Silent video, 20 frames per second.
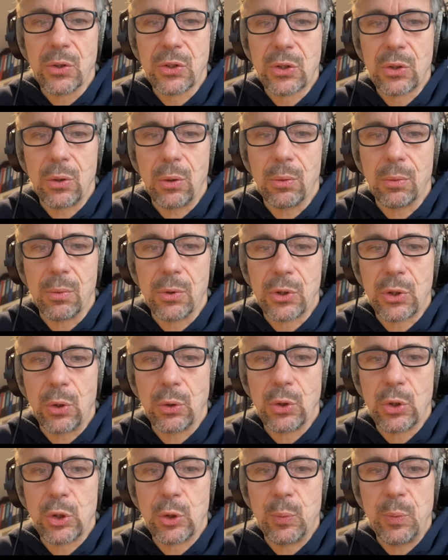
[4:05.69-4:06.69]
so
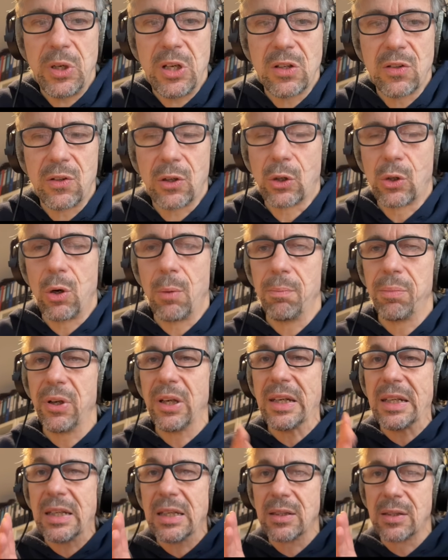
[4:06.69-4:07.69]
to speak the
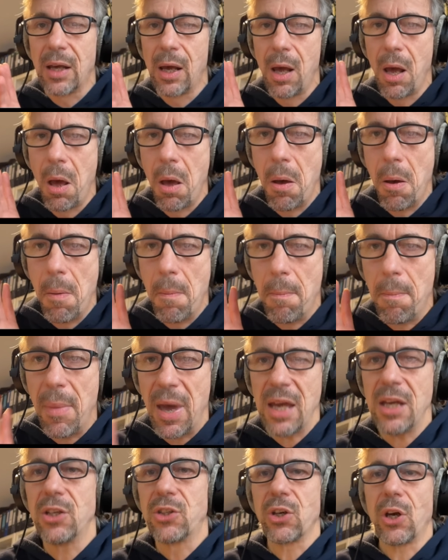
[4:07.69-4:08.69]
complete
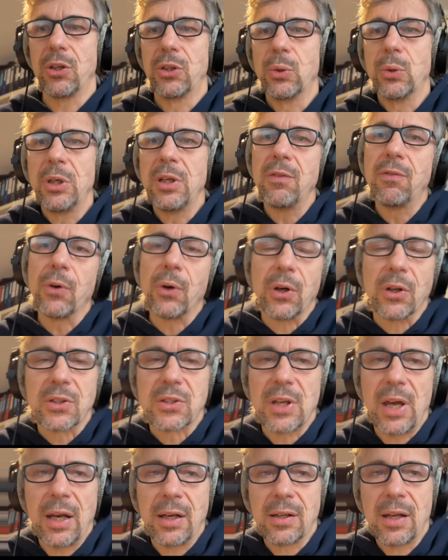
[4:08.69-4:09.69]
major
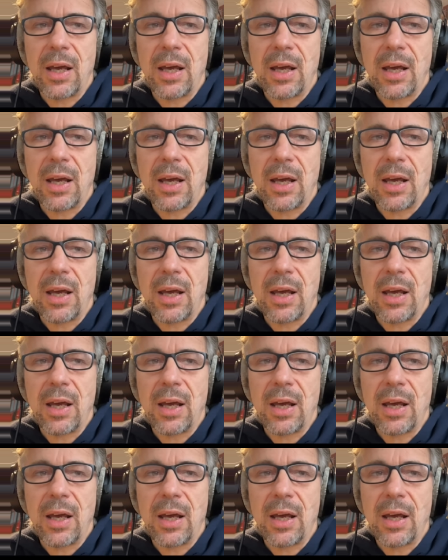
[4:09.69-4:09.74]
universe, and